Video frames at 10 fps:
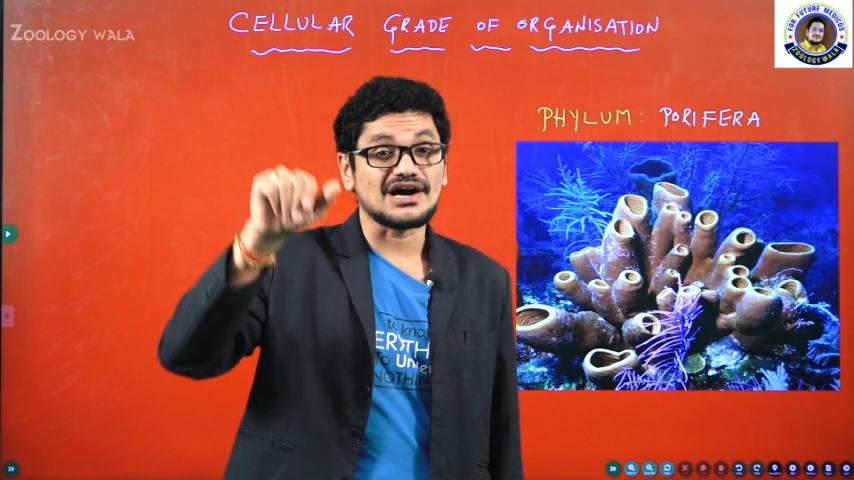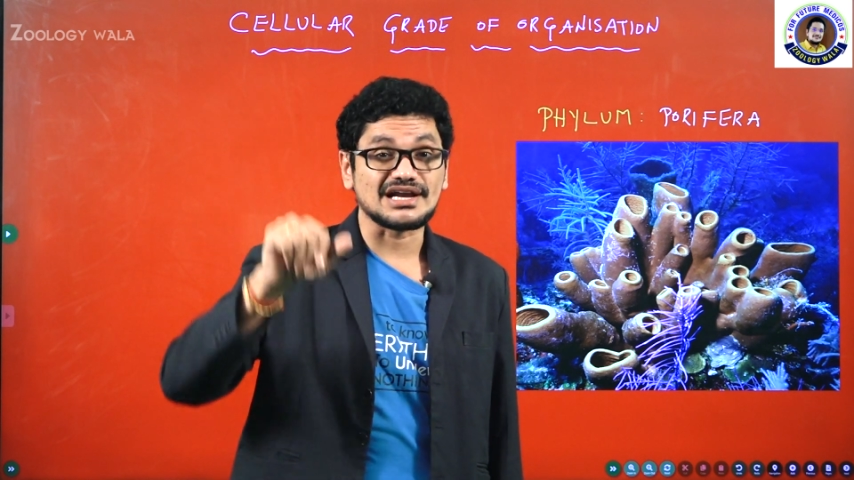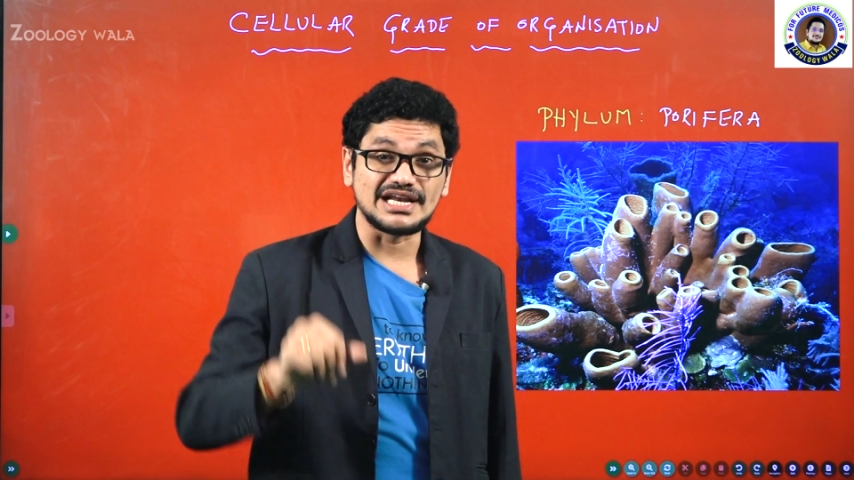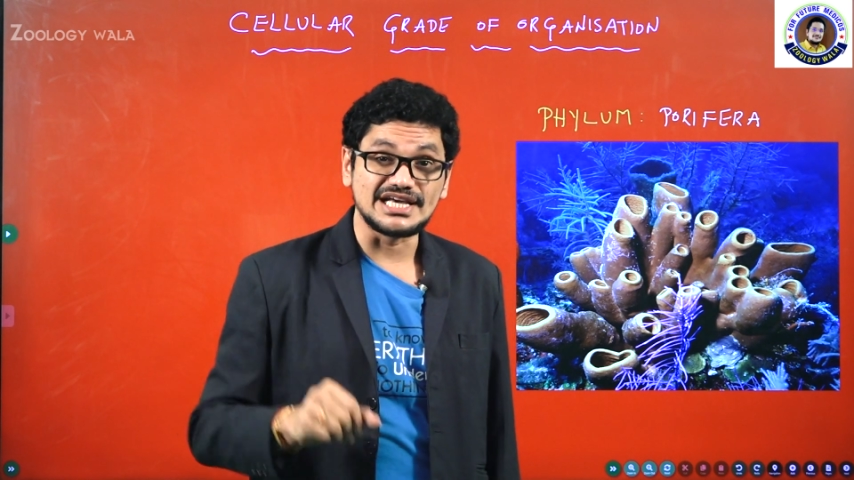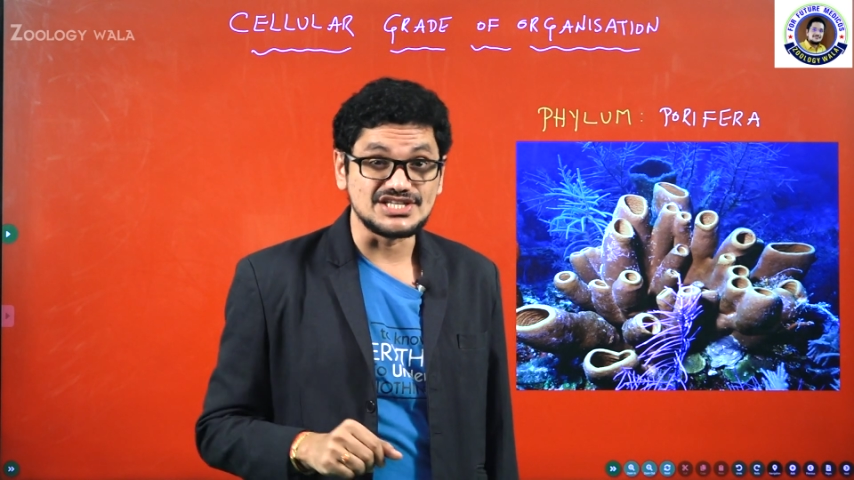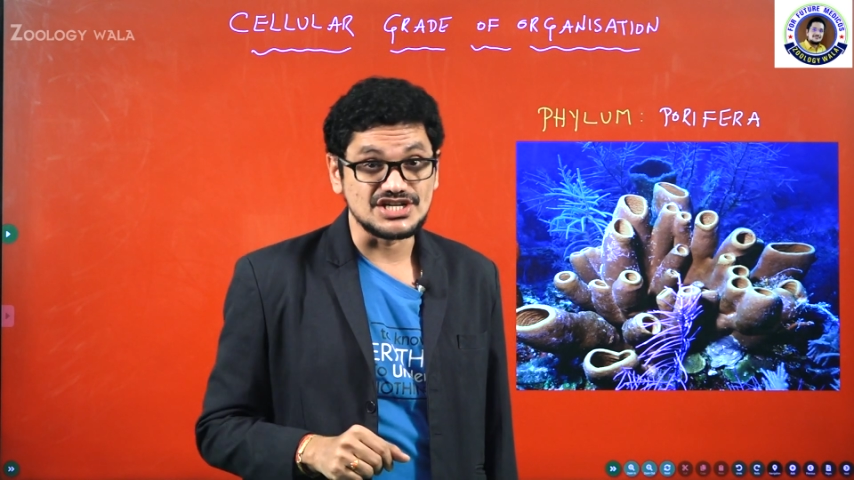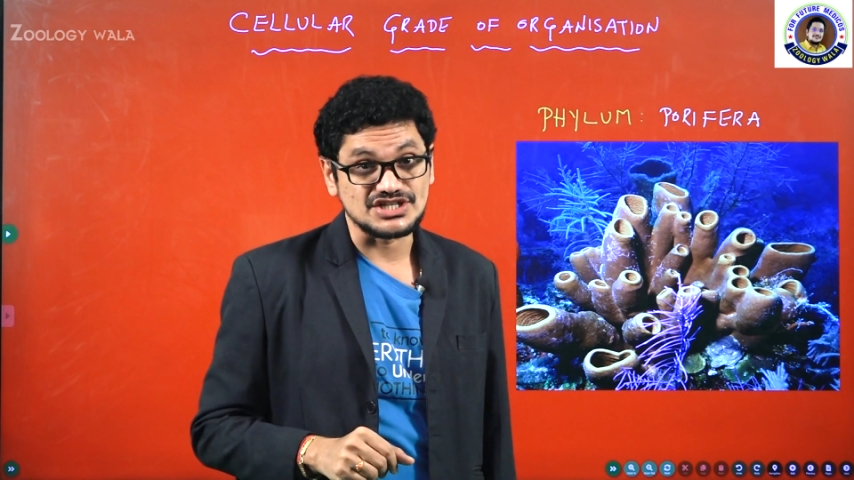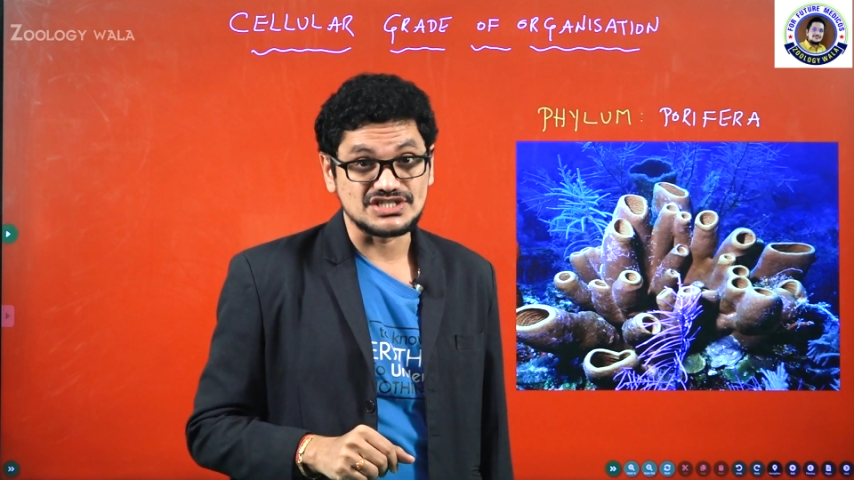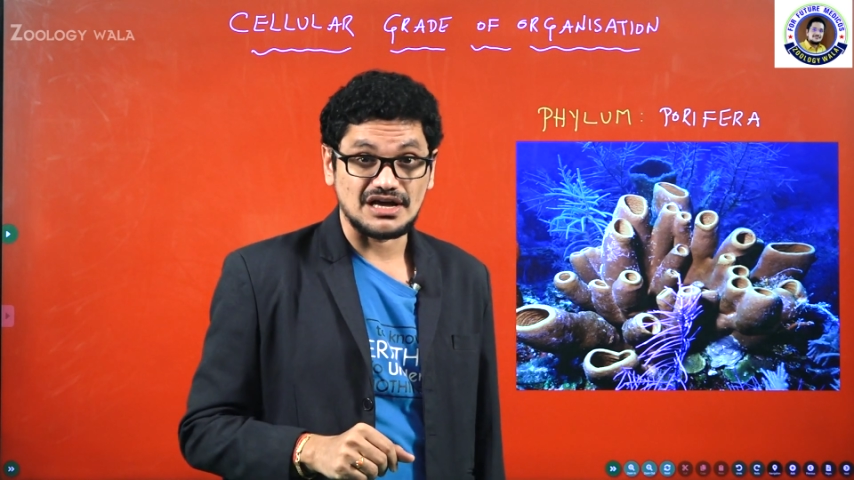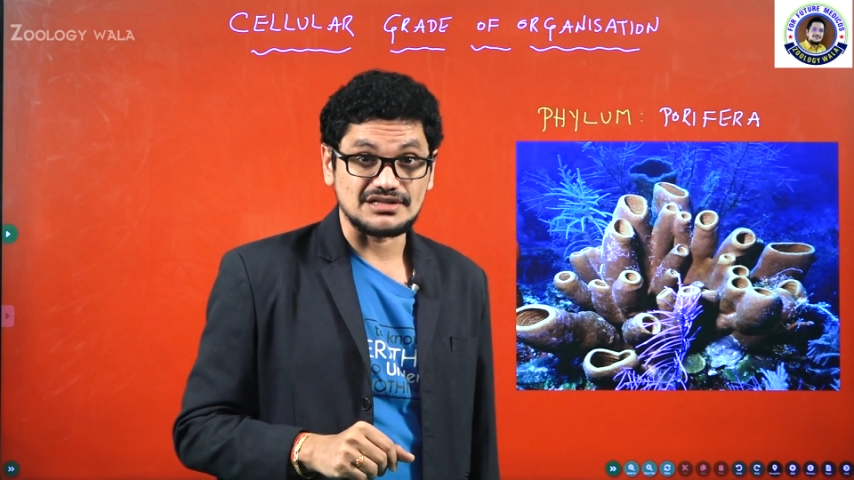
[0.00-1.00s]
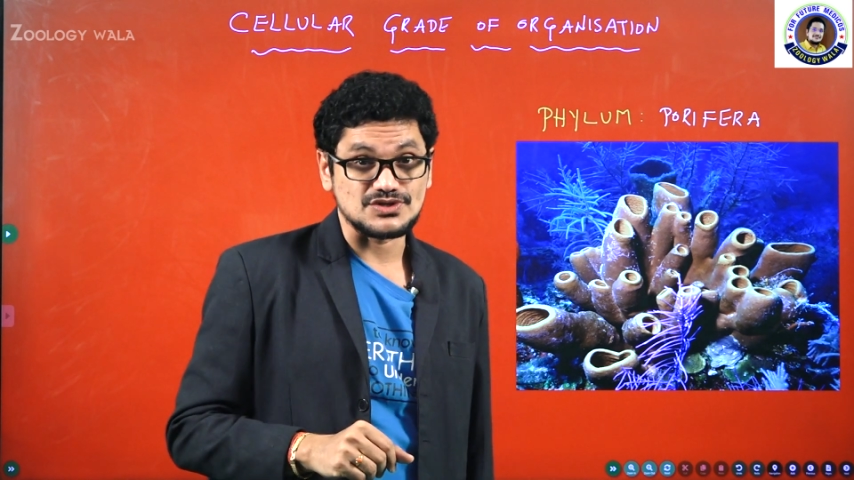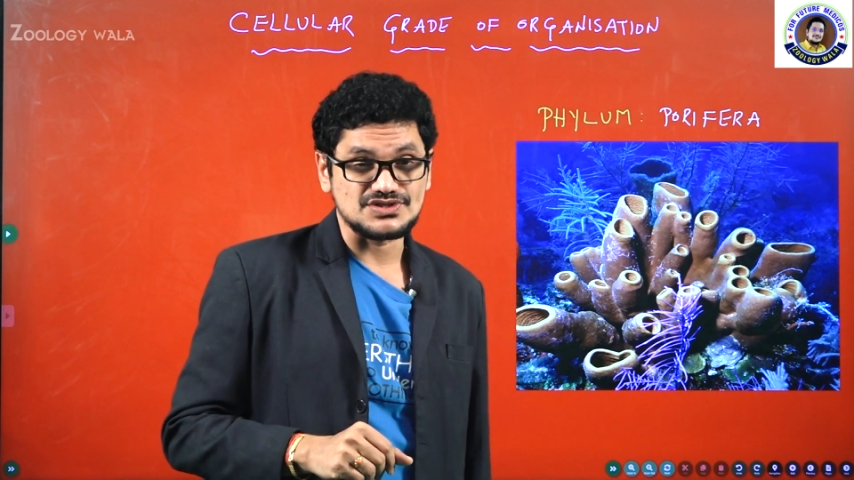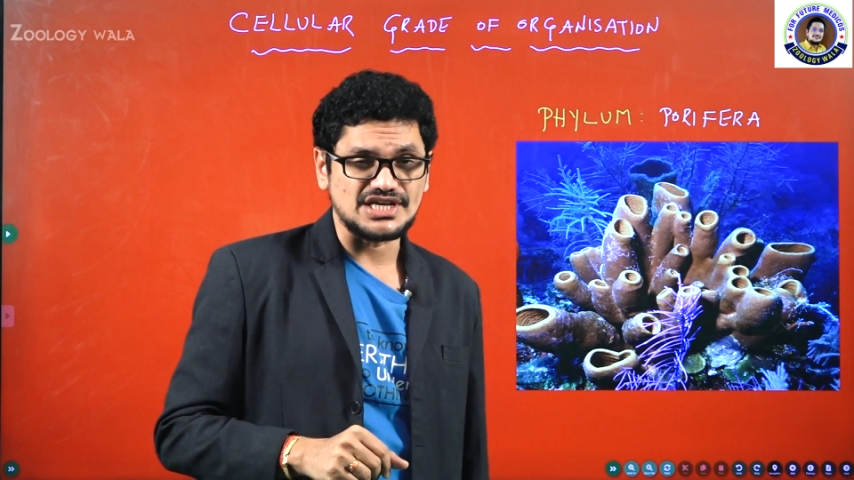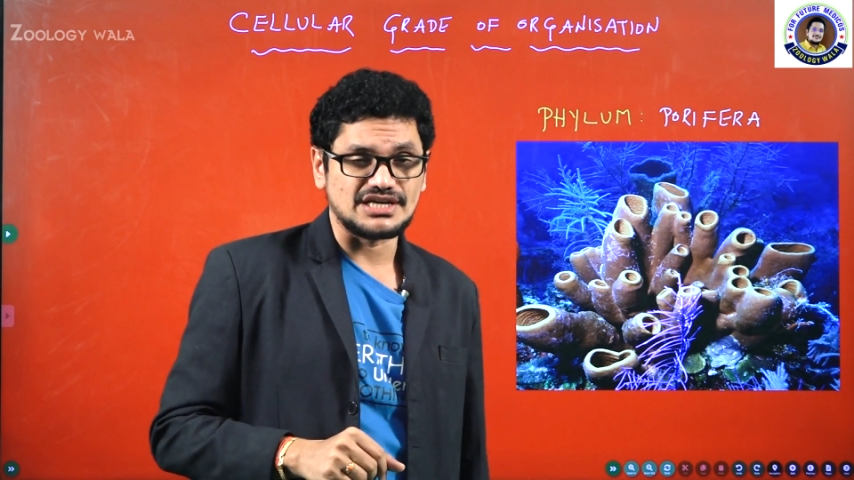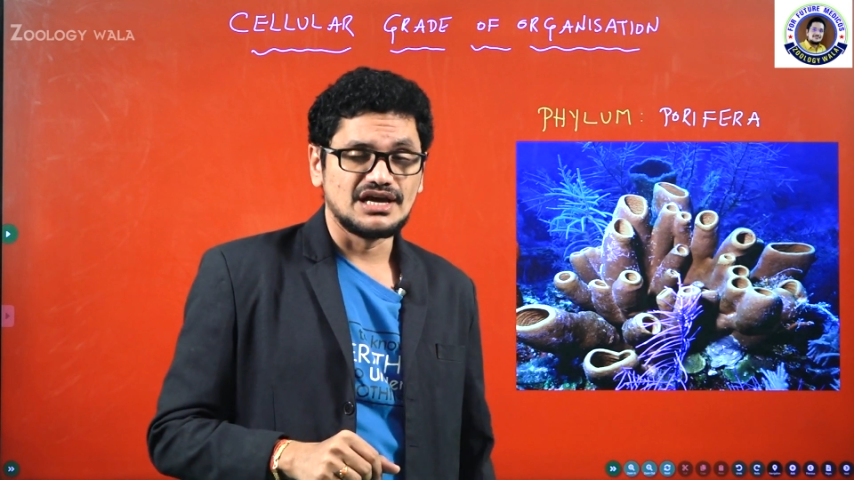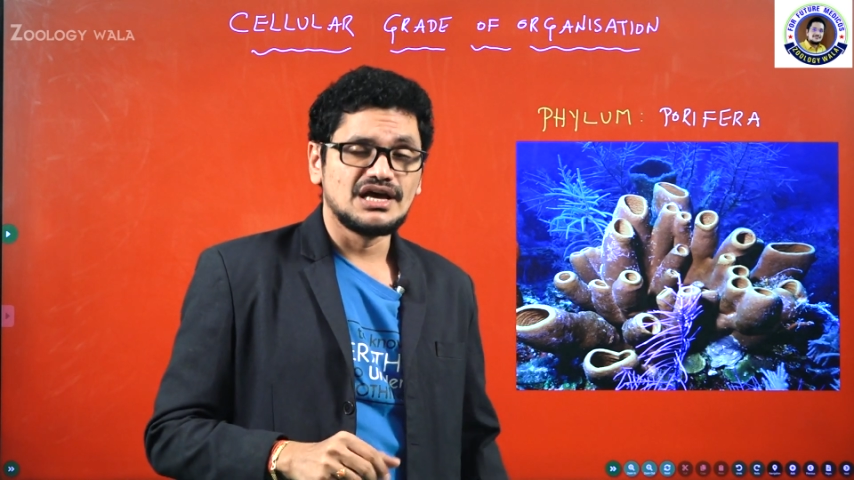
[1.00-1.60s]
organization is also seen.